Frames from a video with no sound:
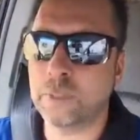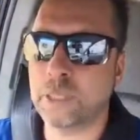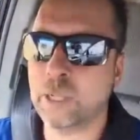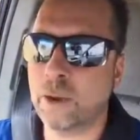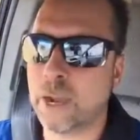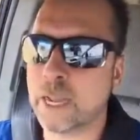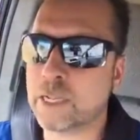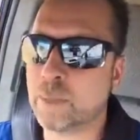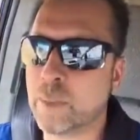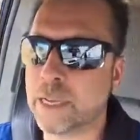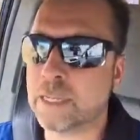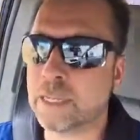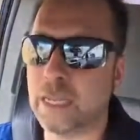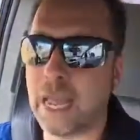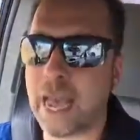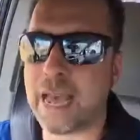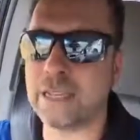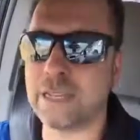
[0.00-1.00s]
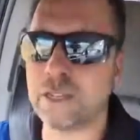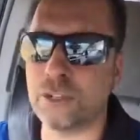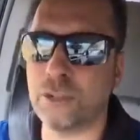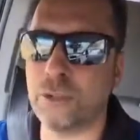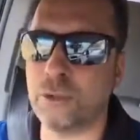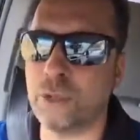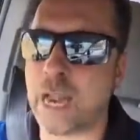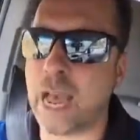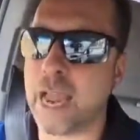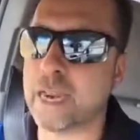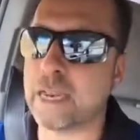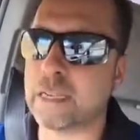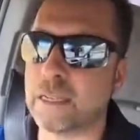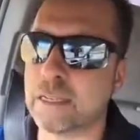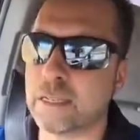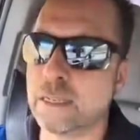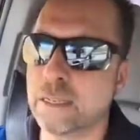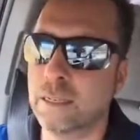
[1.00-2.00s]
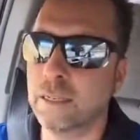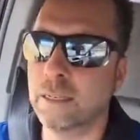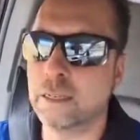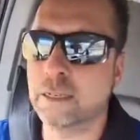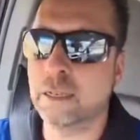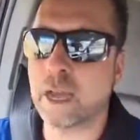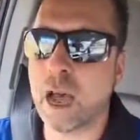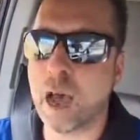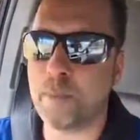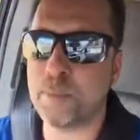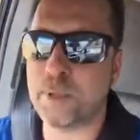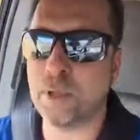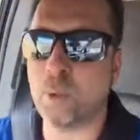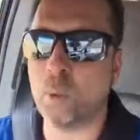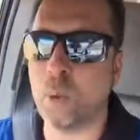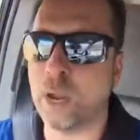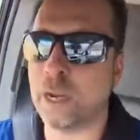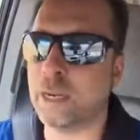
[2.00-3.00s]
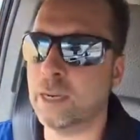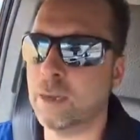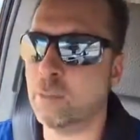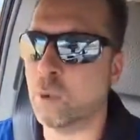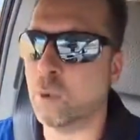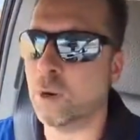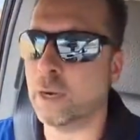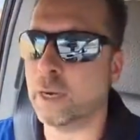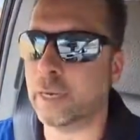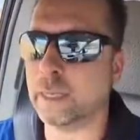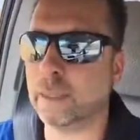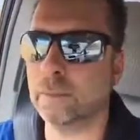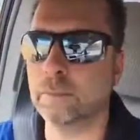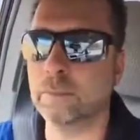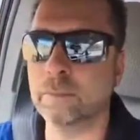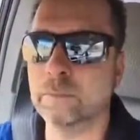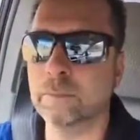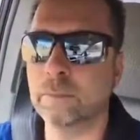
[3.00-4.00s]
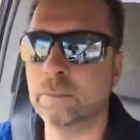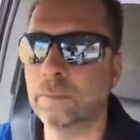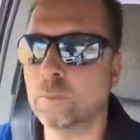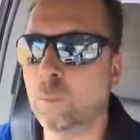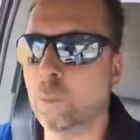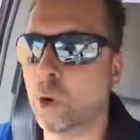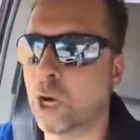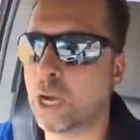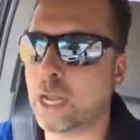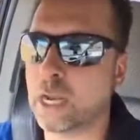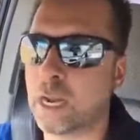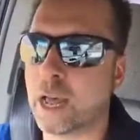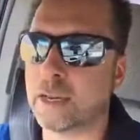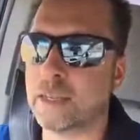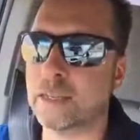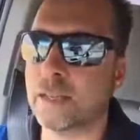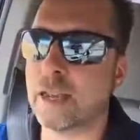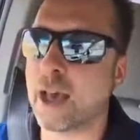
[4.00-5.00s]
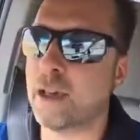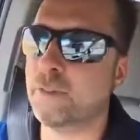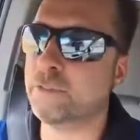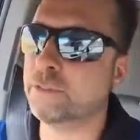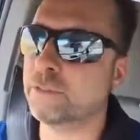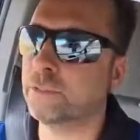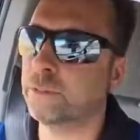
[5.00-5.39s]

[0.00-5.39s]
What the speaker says: You know, I spent the last 2 nights up till 1 in the morning working on stuff,